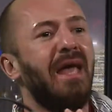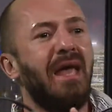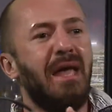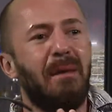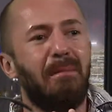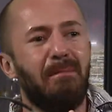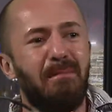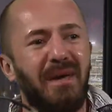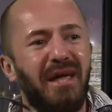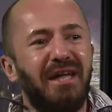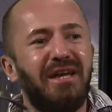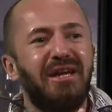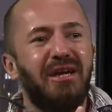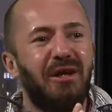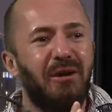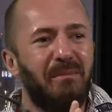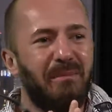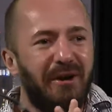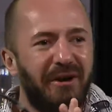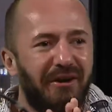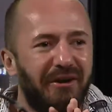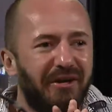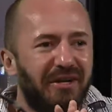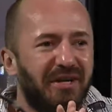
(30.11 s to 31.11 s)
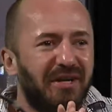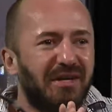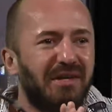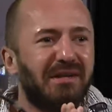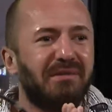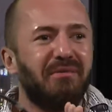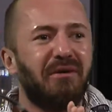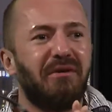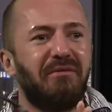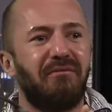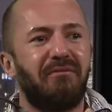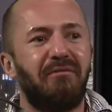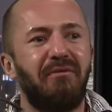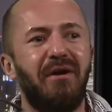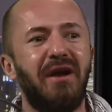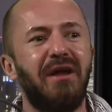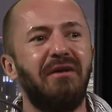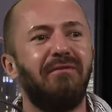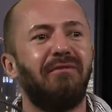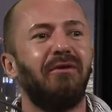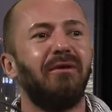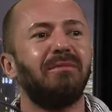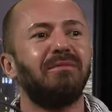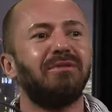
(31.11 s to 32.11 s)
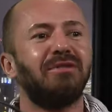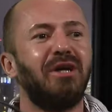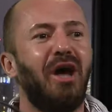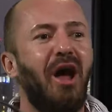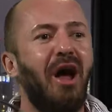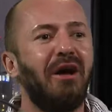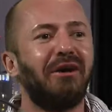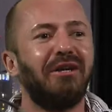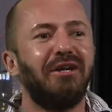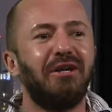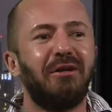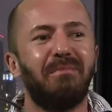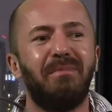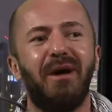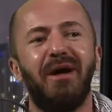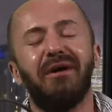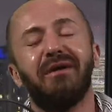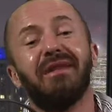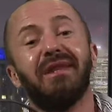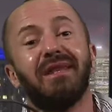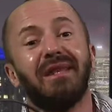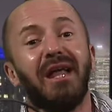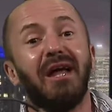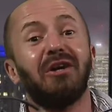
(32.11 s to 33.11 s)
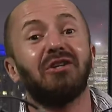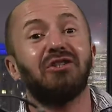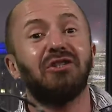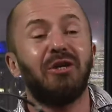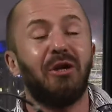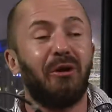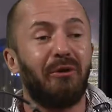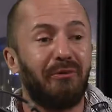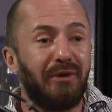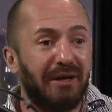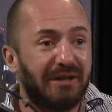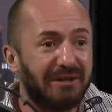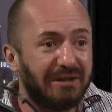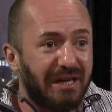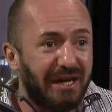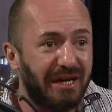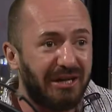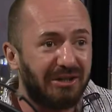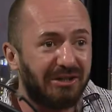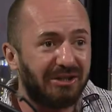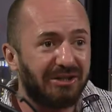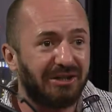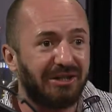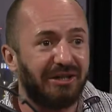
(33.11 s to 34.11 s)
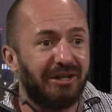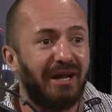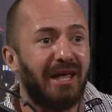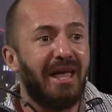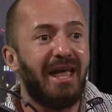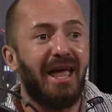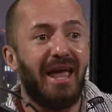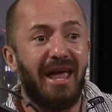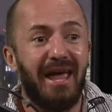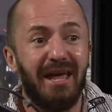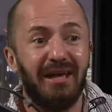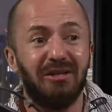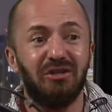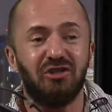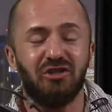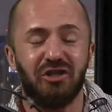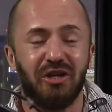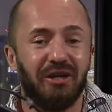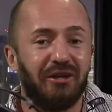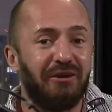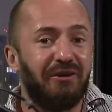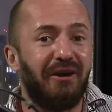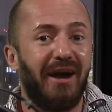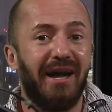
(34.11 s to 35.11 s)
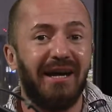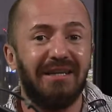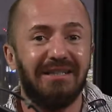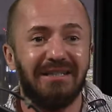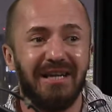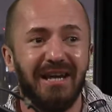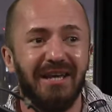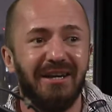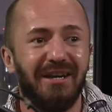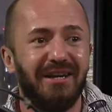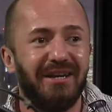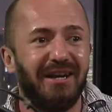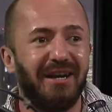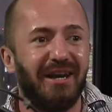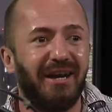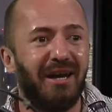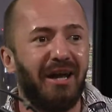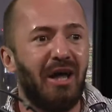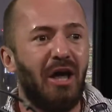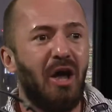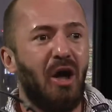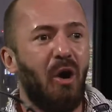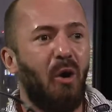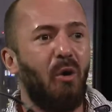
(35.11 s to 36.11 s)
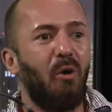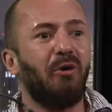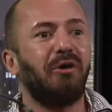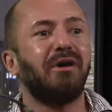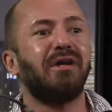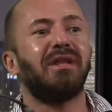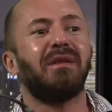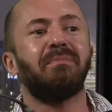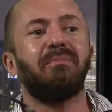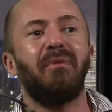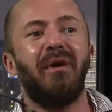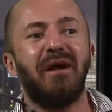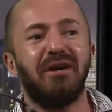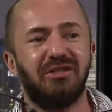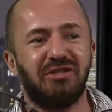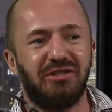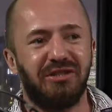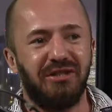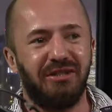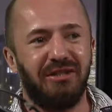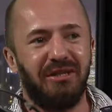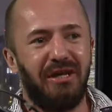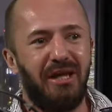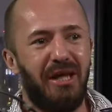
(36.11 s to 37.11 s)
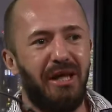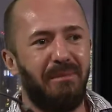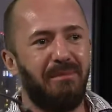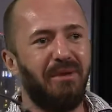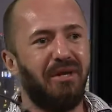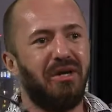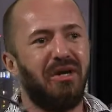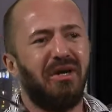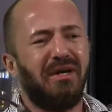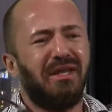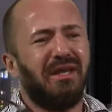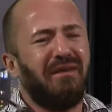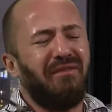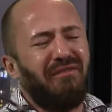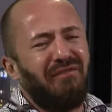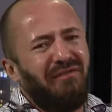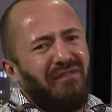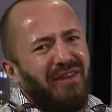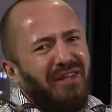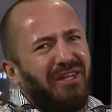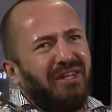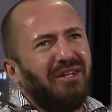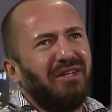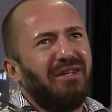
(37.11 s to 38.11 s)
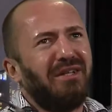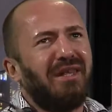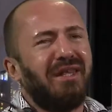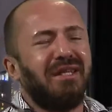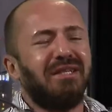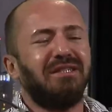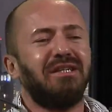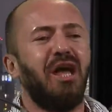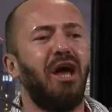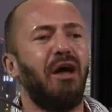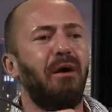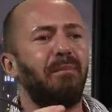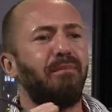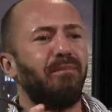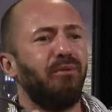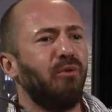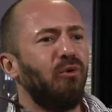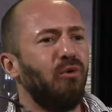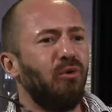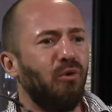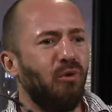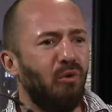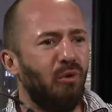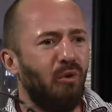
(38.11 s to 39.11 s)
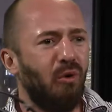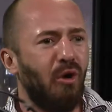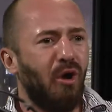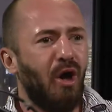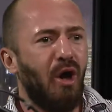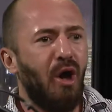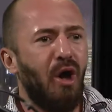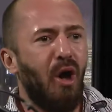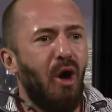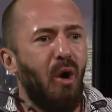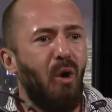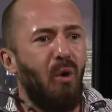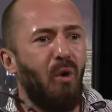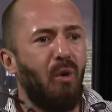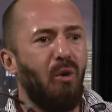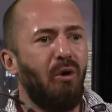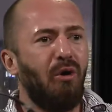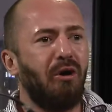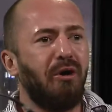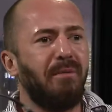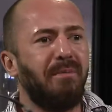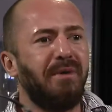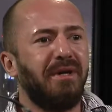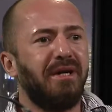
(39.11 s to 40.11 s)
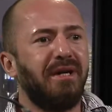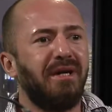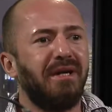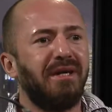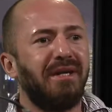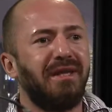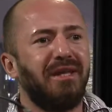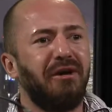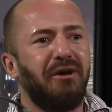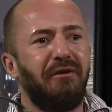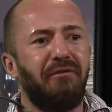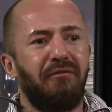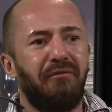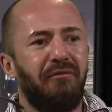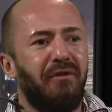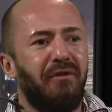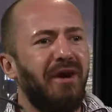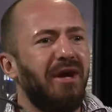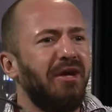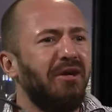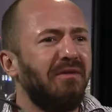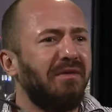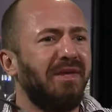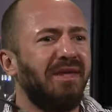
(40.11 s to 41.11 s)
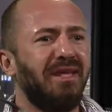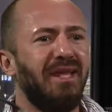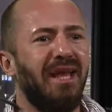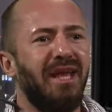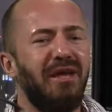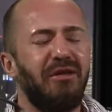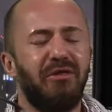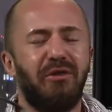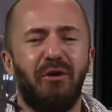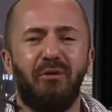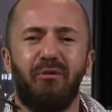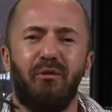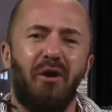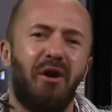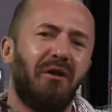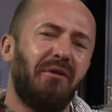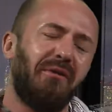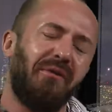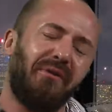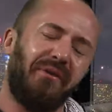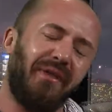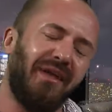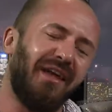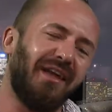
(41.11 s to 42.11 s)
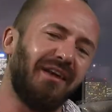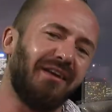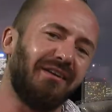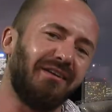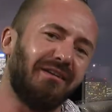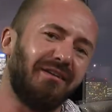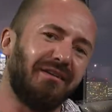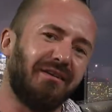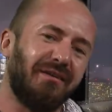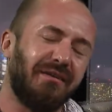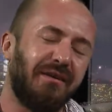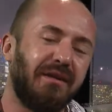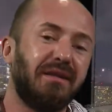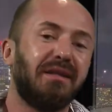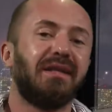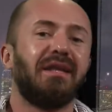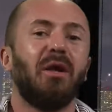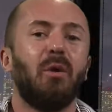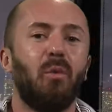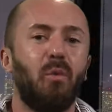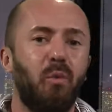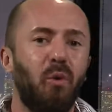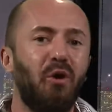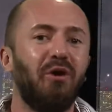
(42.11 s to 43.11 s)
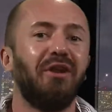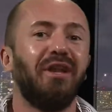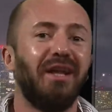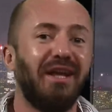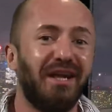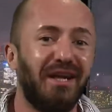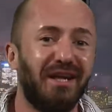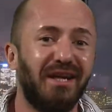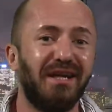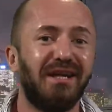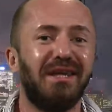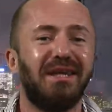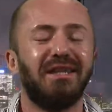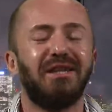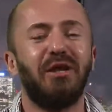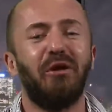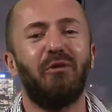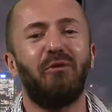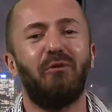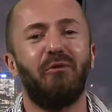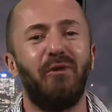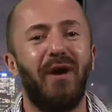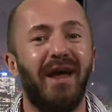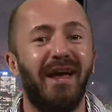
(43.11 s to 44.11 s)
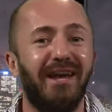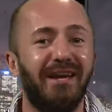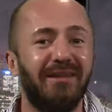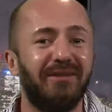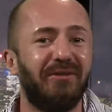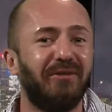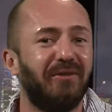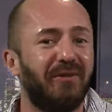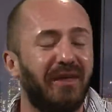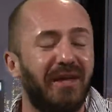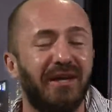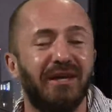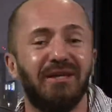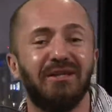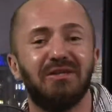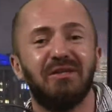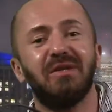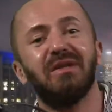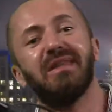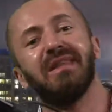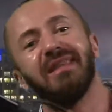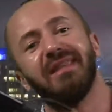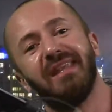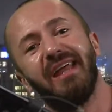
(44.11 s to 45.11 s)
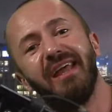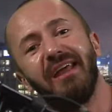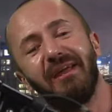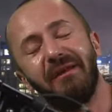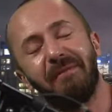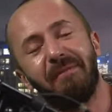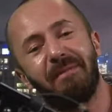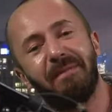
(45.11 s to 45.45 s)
Many Americans refrain from talking about sexual orientation and gender identity or expression because it feels taboo or because they're afraid of saying the wrong thing. So, what is the right thing to say?